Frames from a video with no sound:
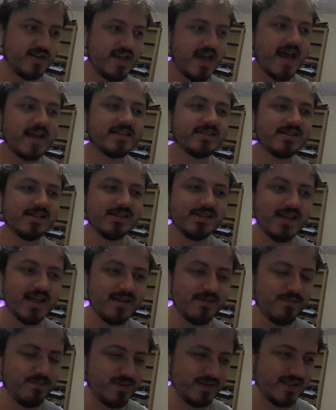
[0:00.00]
test and
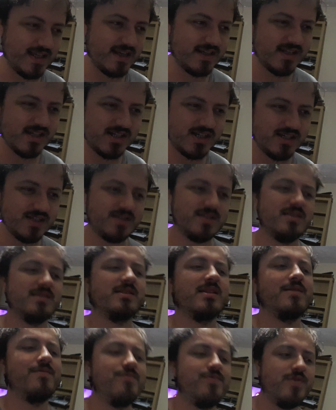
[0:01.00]
then percentages,
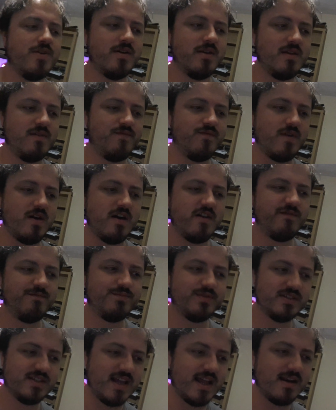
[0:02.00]
and then
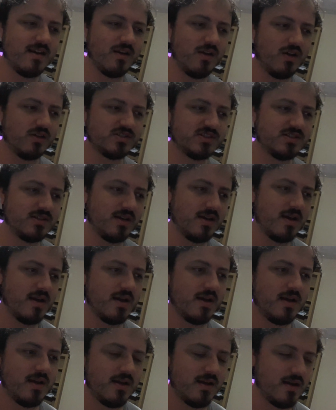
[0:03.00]
35% lost,
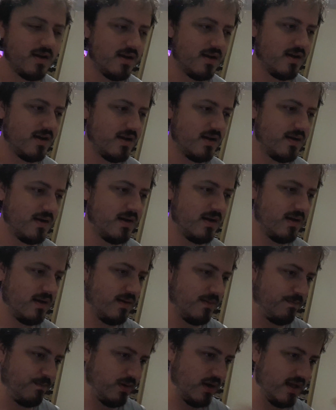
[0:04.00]

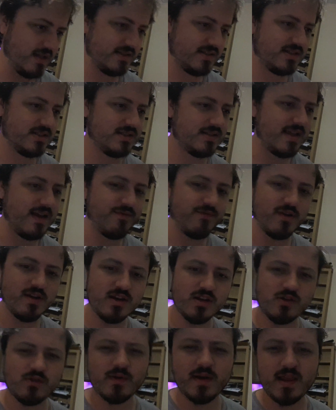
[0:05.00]
plus every
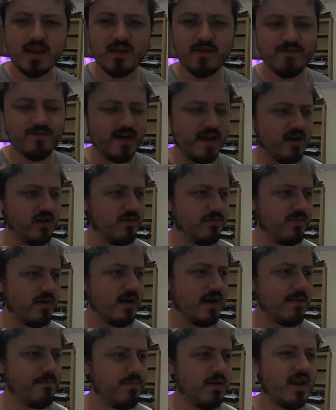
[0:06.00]
degree failed
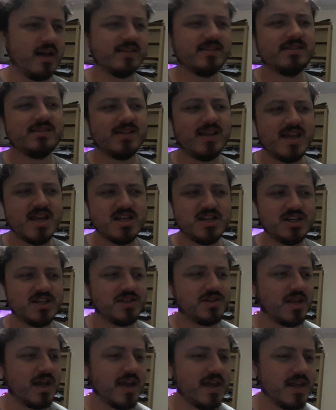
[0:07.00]
by, plus
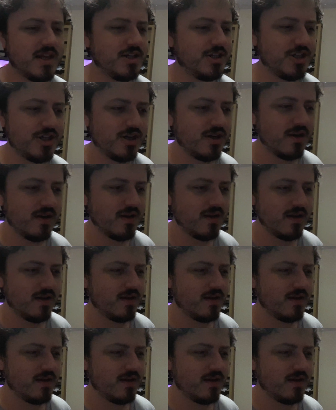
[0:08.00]
each stage